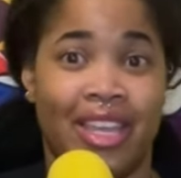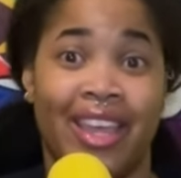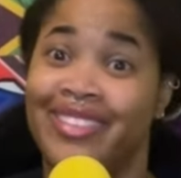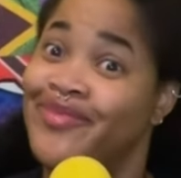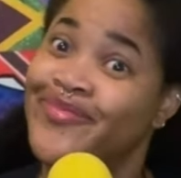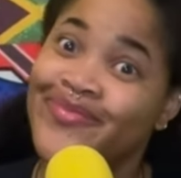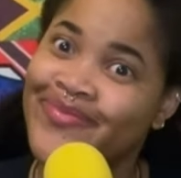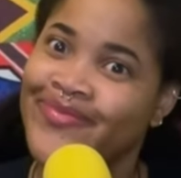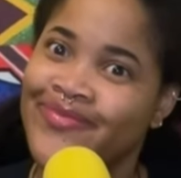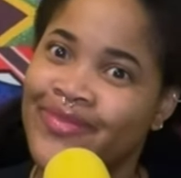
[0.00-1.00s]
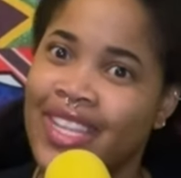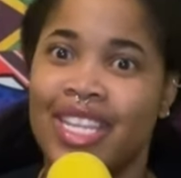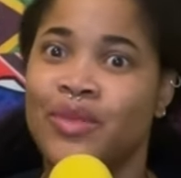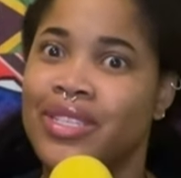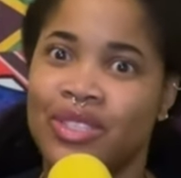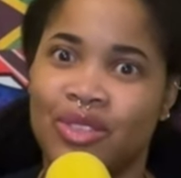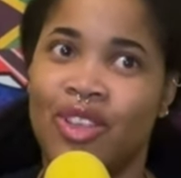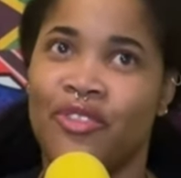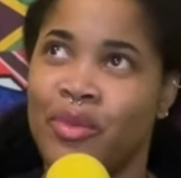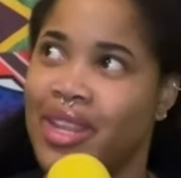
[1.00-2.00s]
That's why it took so
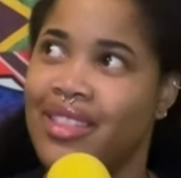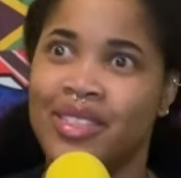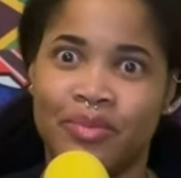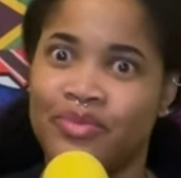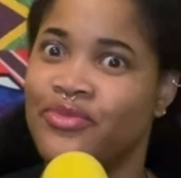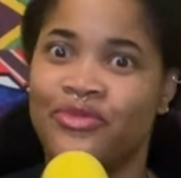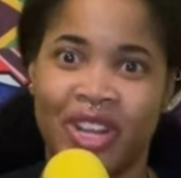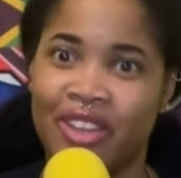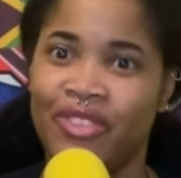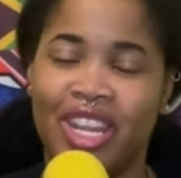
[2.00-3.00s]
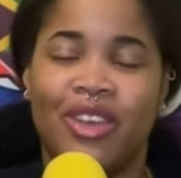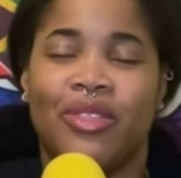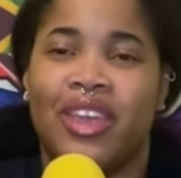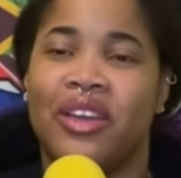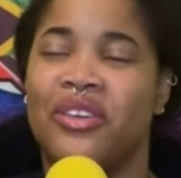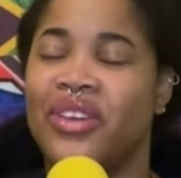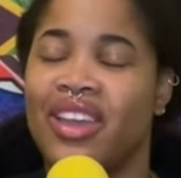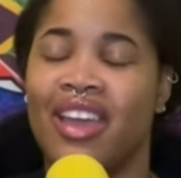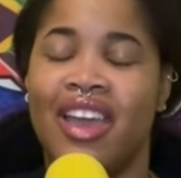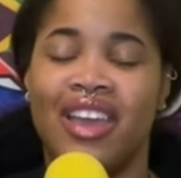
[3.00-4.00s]
long for me to get this freaking video thing
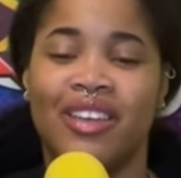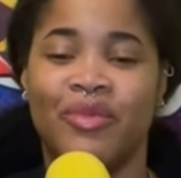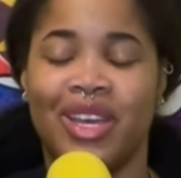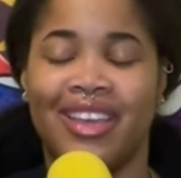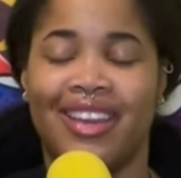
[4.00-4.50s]
going. But